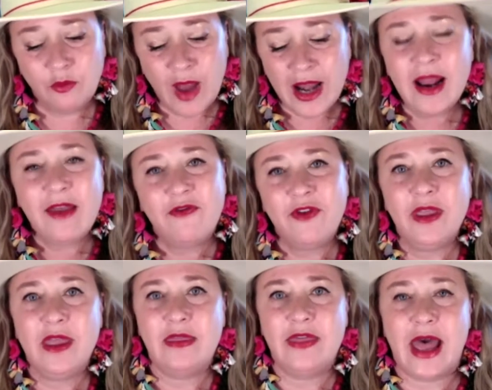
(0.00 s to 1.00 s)
Why did I
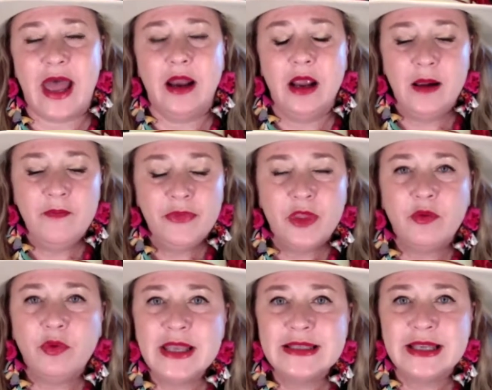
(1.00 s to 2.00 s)
feel like that?
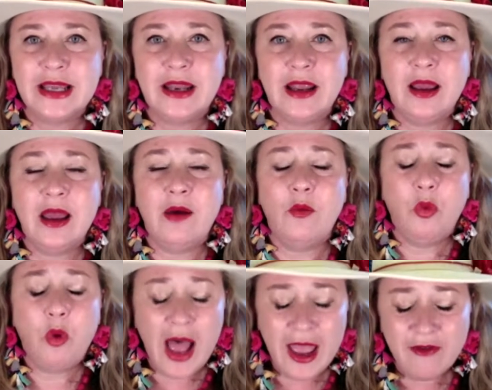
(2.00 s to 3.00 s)
The reason
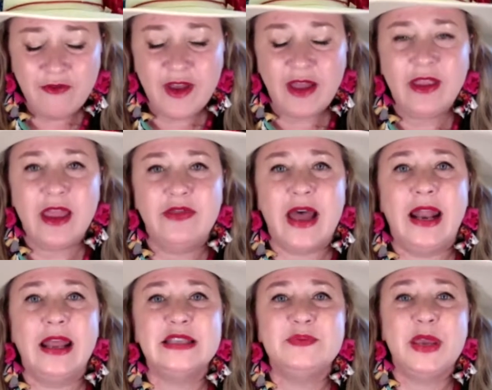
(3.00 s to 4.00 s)
why I felt like
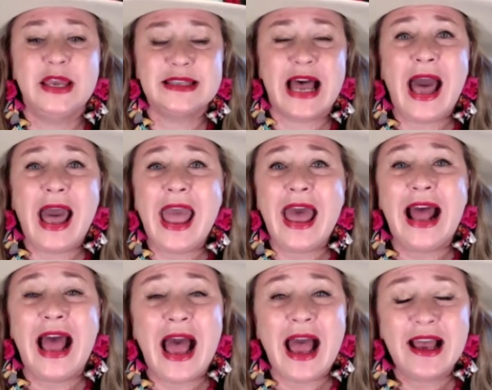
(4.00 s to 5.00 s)
that is because I
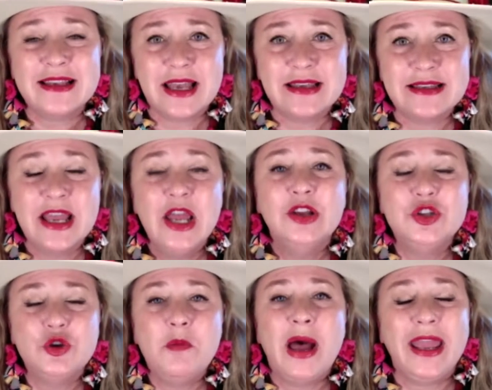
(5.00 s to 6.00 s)
had access
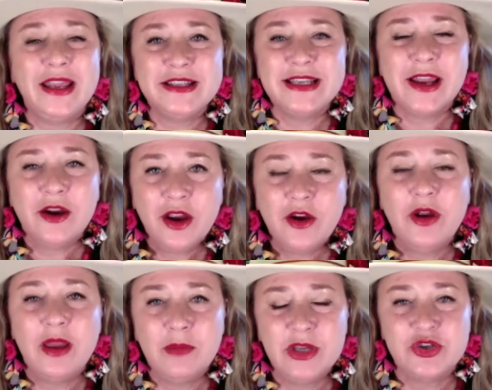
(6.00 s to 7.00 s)
to my
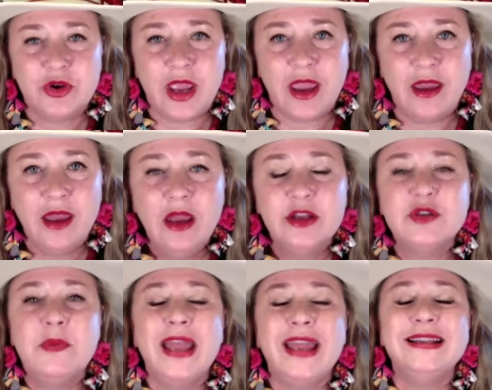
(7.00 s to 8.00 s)
interior imagery,
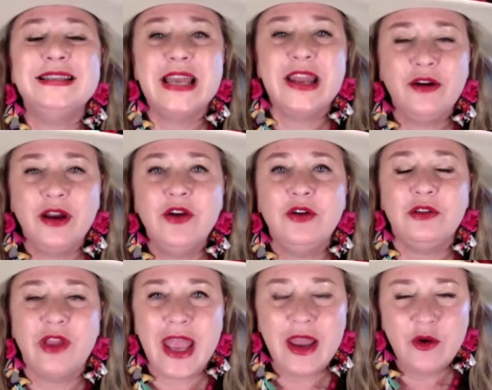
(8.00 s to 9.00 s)
to my
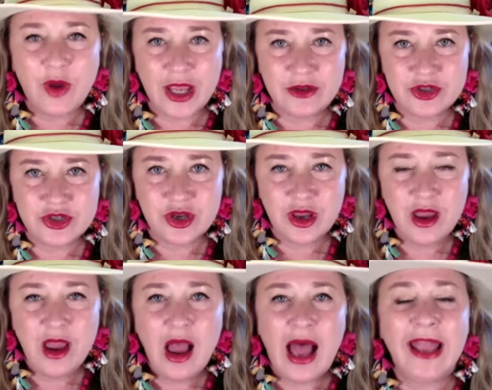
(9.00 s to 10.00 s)
interior language.
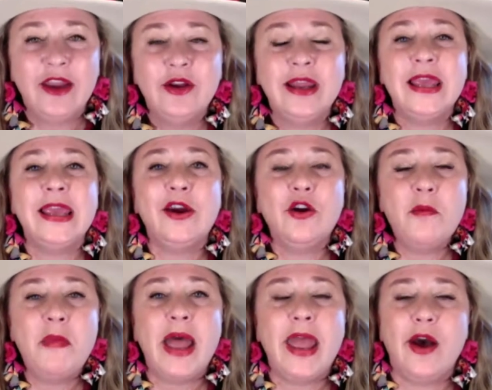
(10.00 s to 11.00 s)
I could
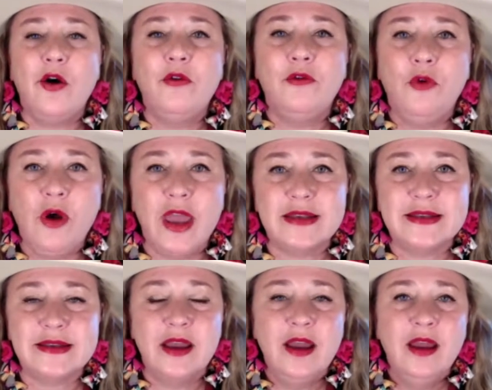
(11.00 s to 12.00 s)
hear my own
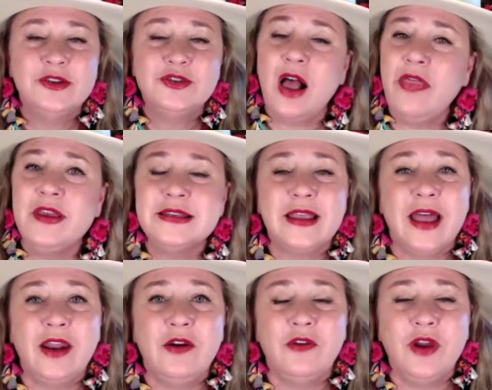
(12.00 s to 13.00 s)
voice. Draw this
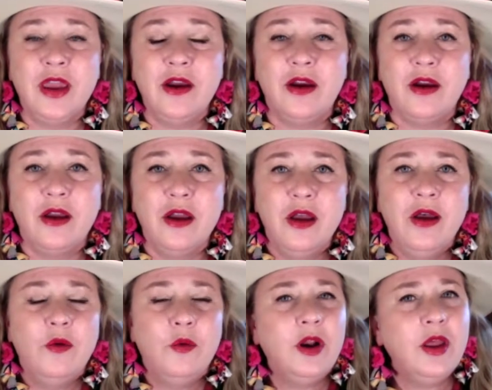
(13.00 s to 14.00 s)
line over here.
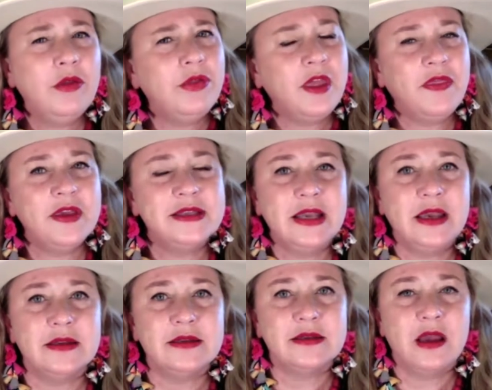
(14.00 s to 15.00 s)
What do you think this
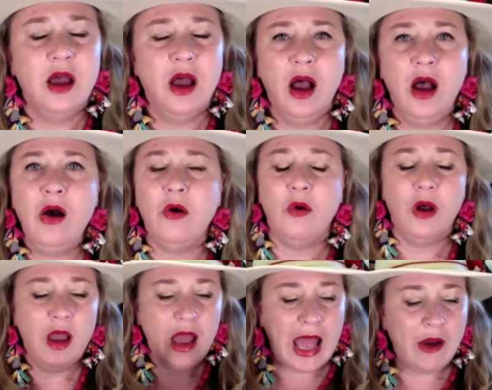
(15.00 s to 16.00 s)
is?
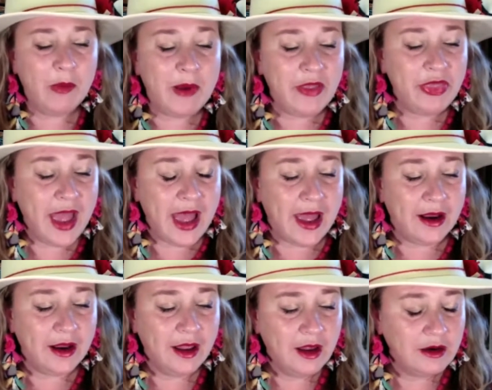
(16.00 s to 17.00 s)
Oh, how about
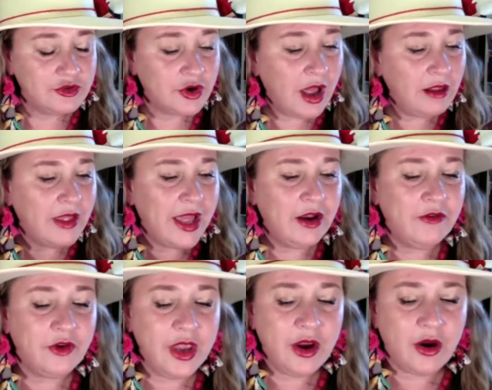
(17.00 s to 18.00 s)
that? Draw a line
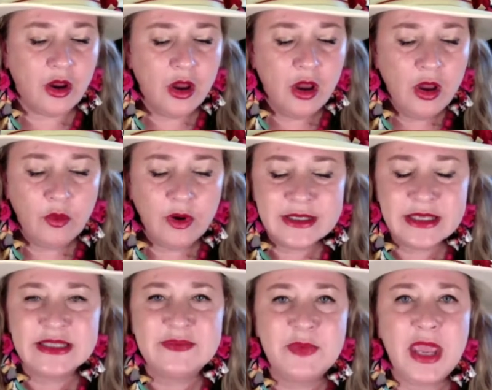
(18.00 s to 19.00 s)
over here. What
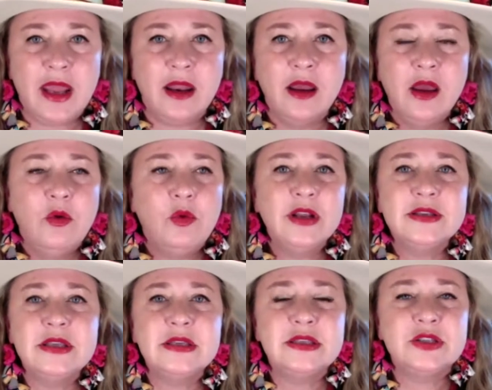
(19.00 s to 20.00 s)
does this mean? What
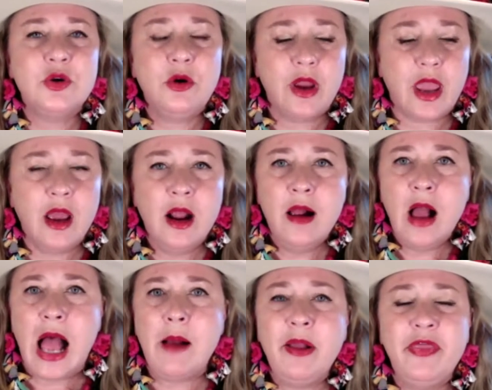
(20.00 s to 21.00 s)
is the story?
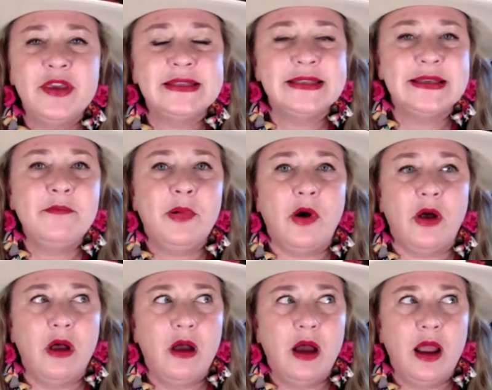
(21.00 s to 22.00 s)
How about this
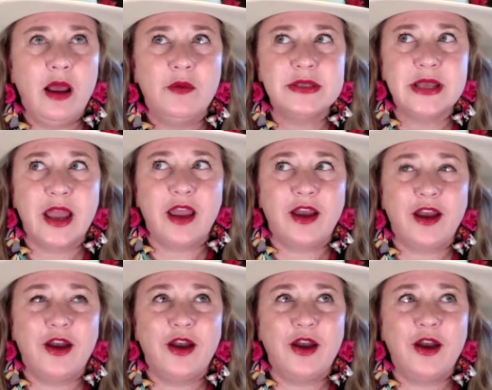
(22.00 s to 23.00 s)
symbol? And I was like,